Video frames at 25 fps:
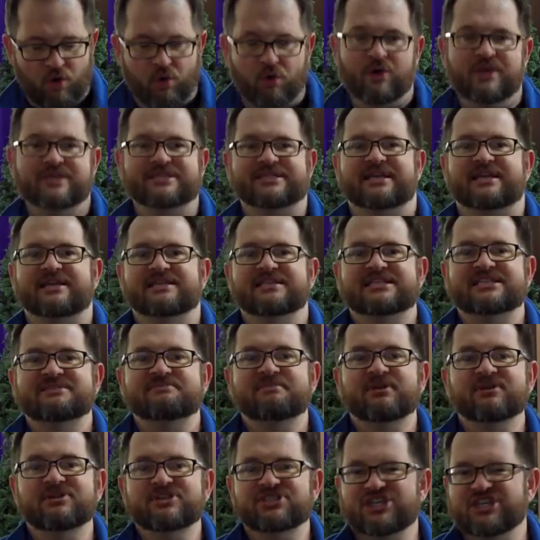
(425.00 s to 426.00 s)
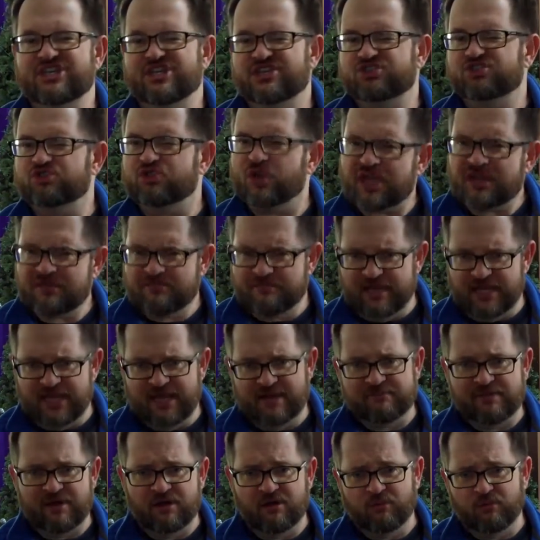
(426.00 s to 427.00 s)
or it's a conspiracy to trick me
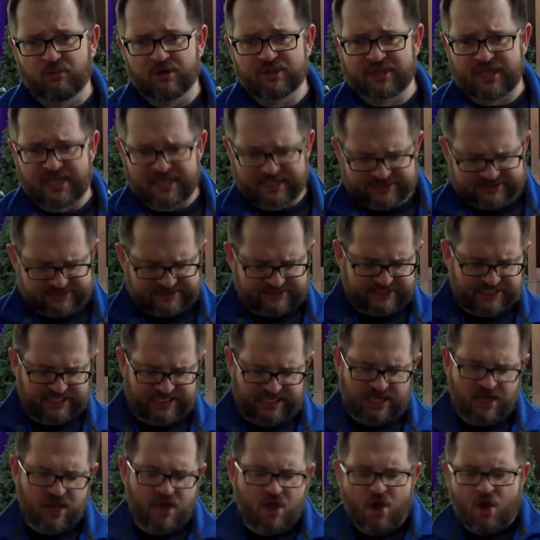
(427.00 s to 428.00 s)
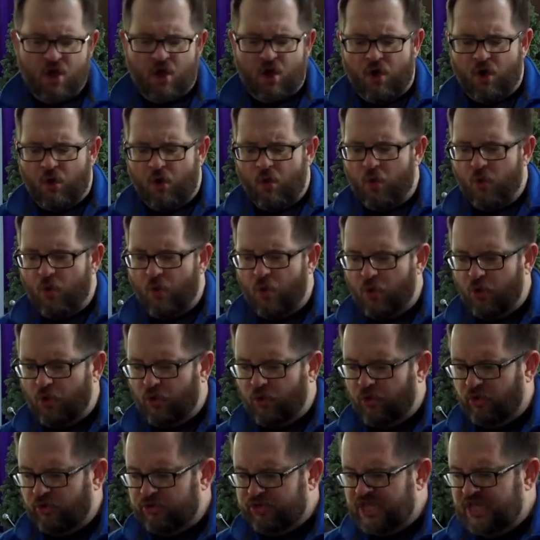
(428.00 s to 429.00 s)
about what they see,
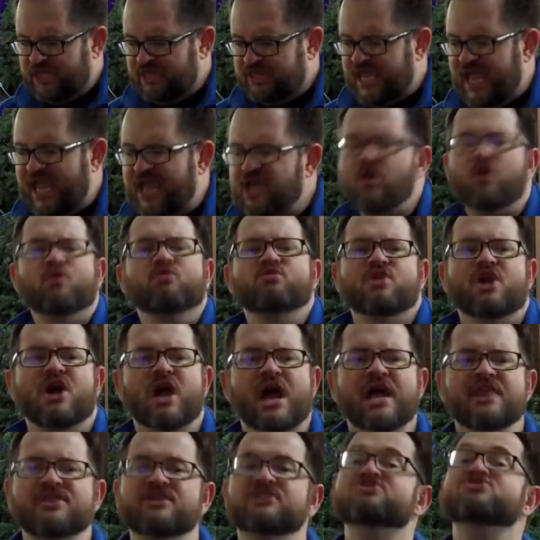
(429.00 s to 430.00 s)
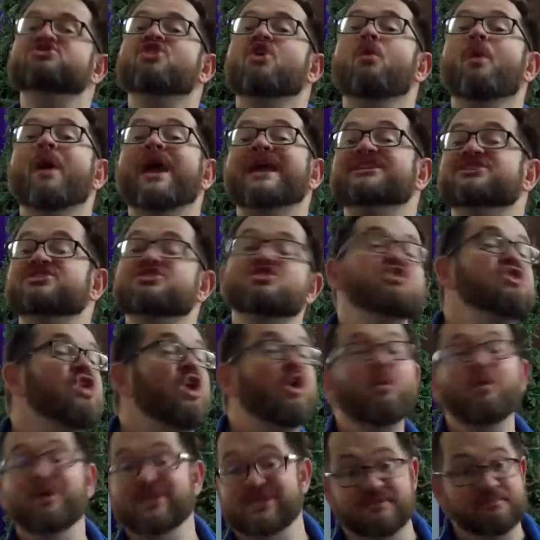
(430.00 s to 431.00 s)
or that they don't, there's no way to
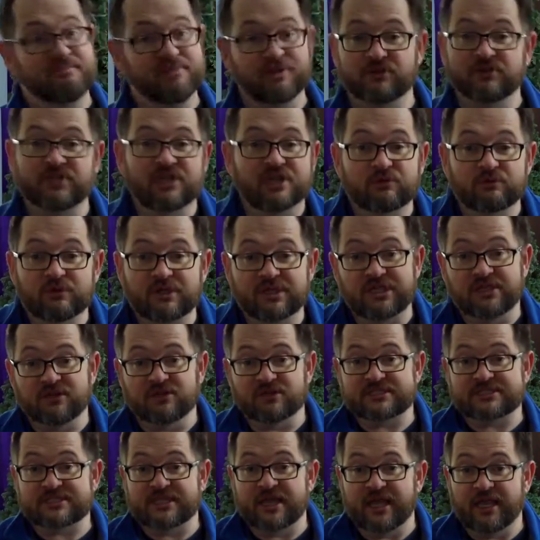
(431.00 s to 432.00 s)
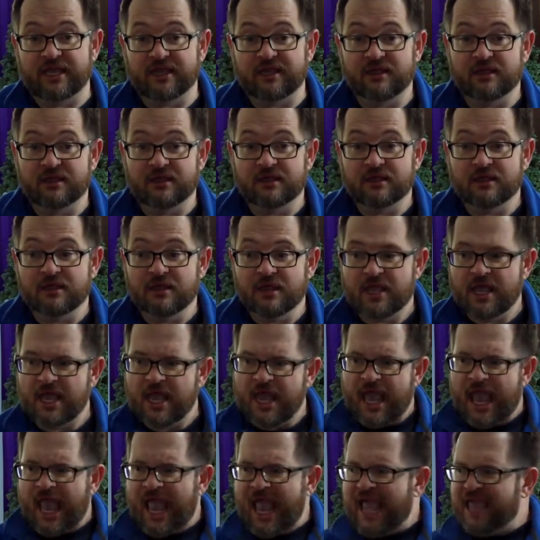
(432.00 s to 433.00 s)
know what the building really looks like.
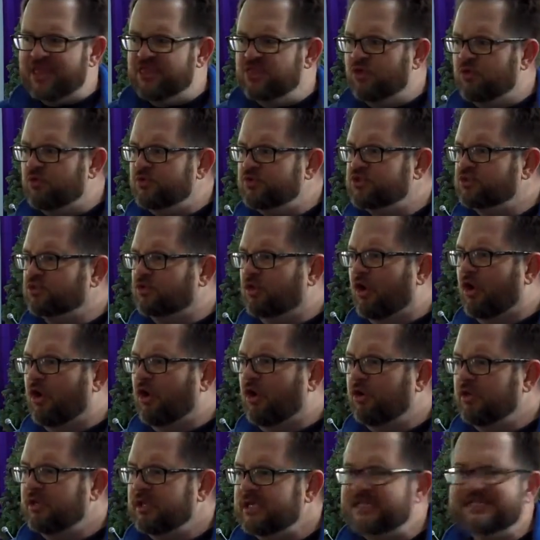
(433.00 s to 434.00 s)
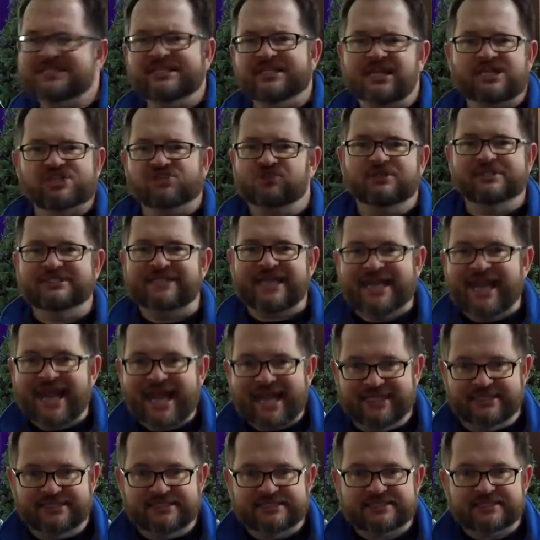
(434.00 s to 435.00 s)
And those are all intellectual dead
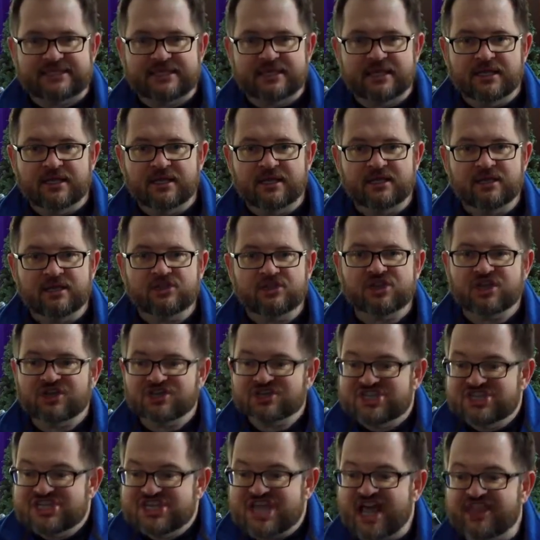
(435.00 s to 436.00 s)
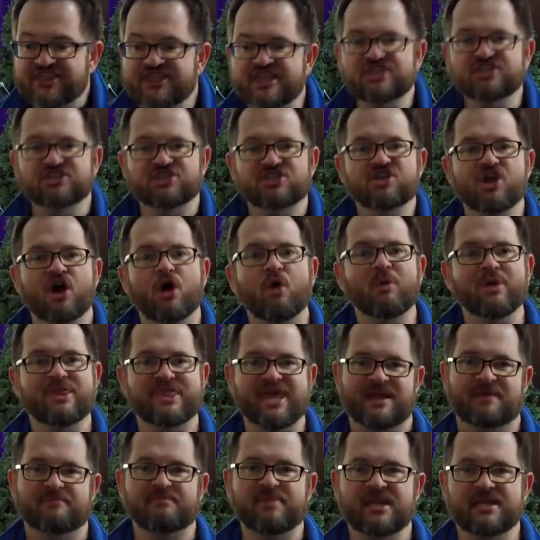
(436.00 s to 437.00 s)
ends. There's nothing to go with
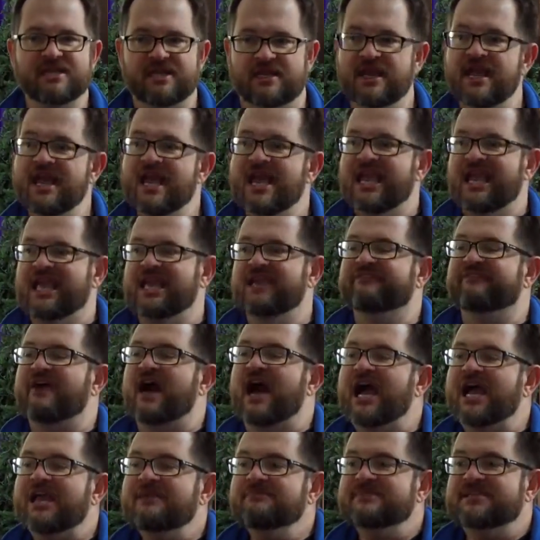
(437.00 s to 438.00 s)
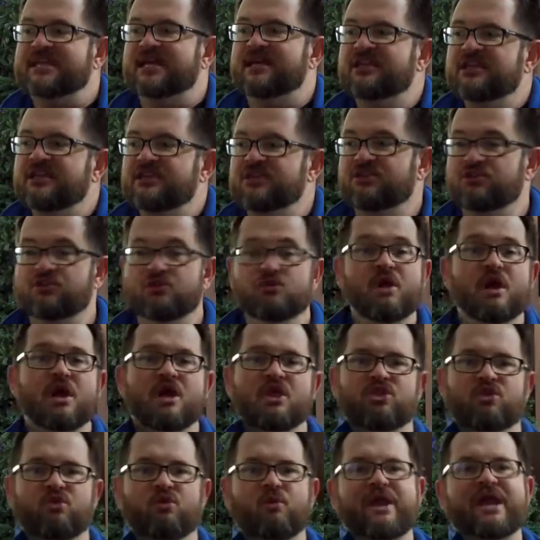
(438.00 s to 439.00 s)
that opinion. If I'm telling you
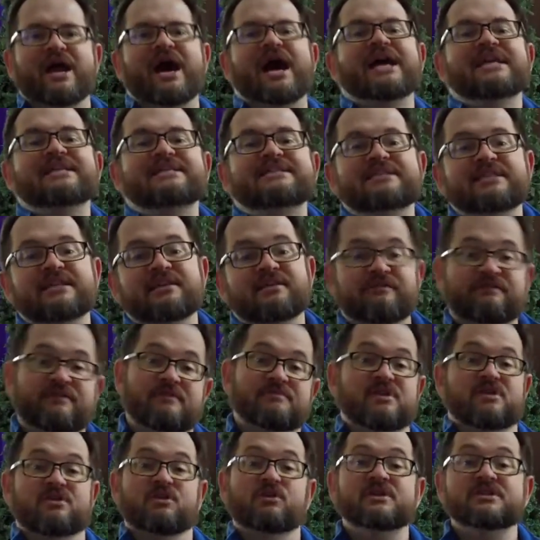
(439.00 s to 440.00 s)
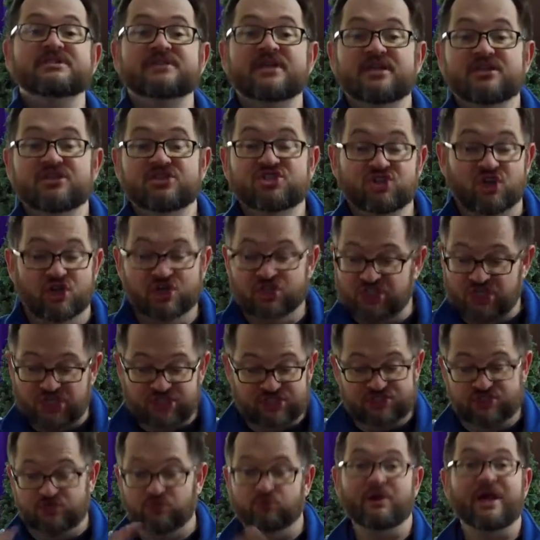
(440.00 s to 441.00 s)
the way I see it from the north side of the church
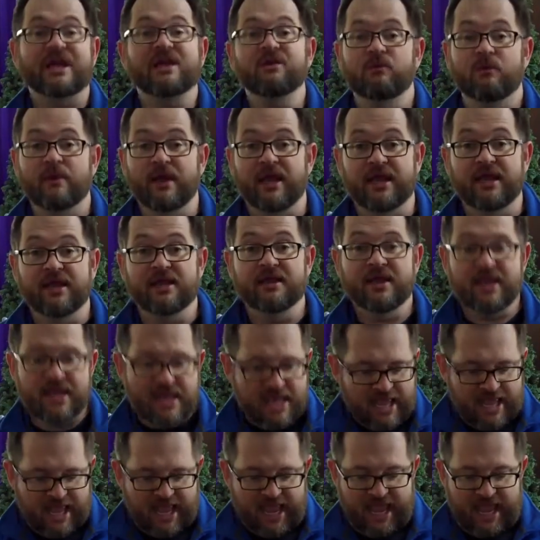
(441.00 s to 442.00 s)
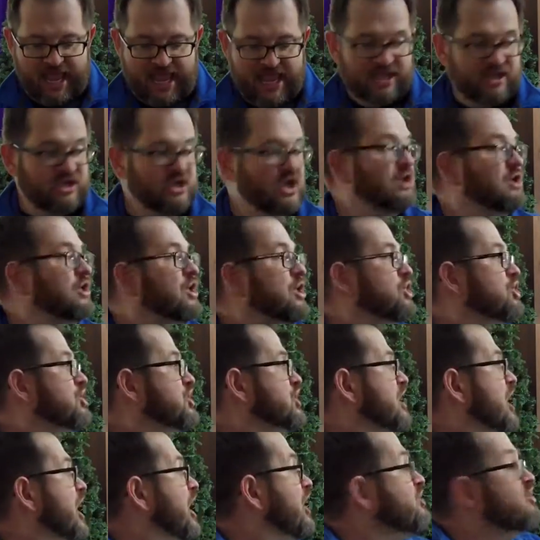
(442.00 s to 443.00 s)
is the right way, and
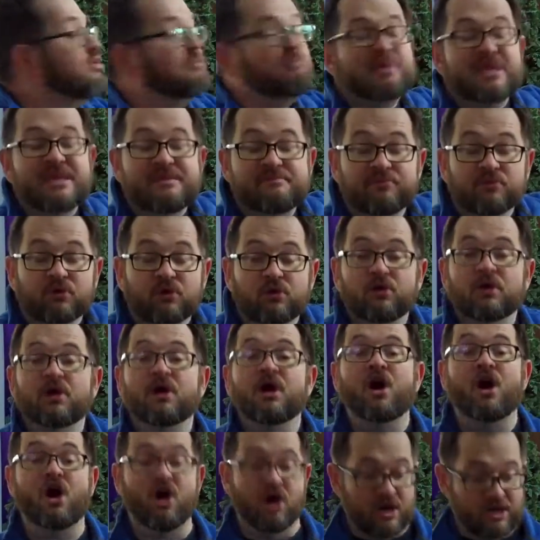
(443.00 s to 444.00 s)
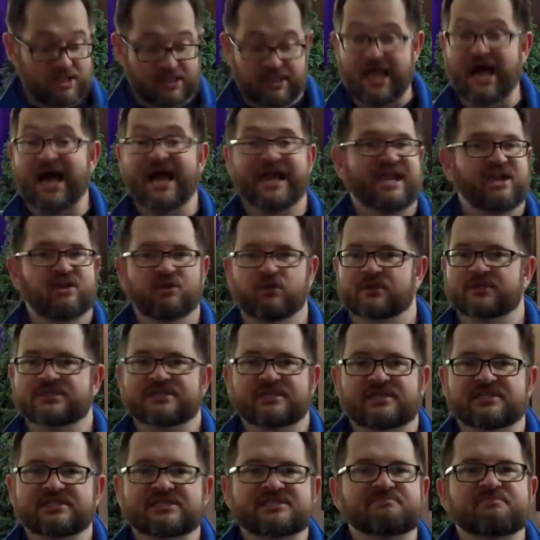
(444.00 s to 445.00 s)
the other people are lying or
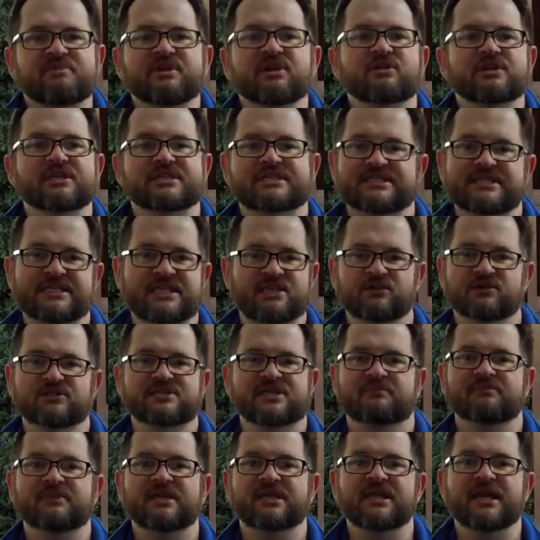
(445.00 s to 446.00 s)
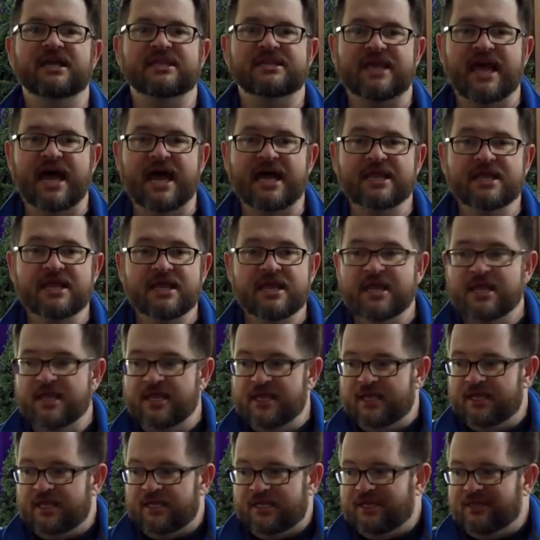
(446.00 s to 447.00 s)
it's a conspiracy or something like that,
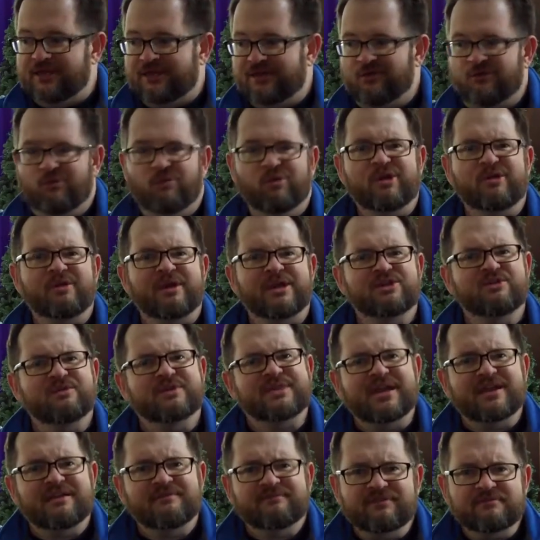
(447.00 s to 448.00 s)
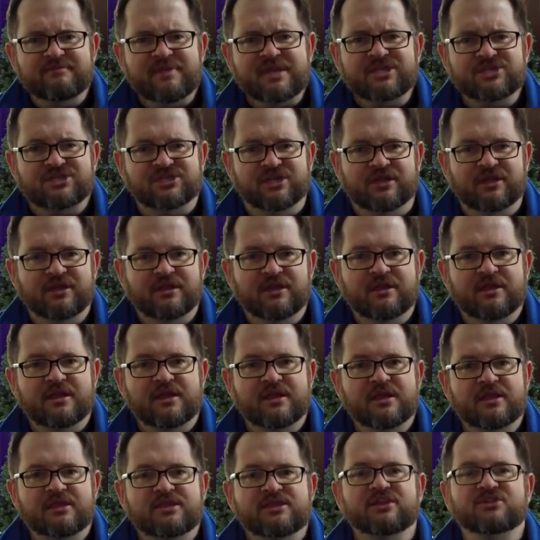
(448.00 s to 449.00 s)
what do I do with that information?
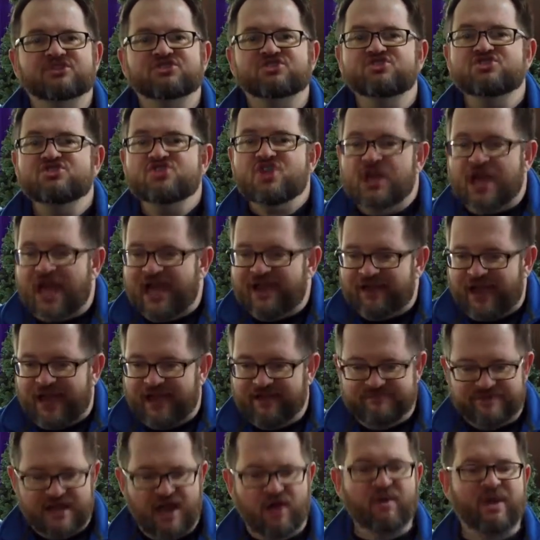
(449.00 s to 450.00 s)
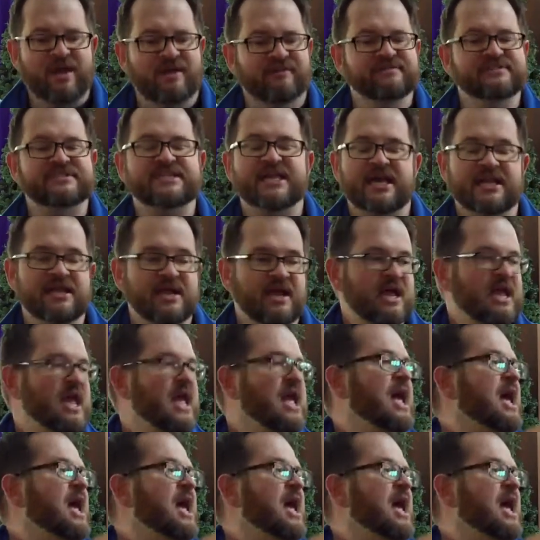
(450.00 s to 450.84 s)
There's, I, I now have said,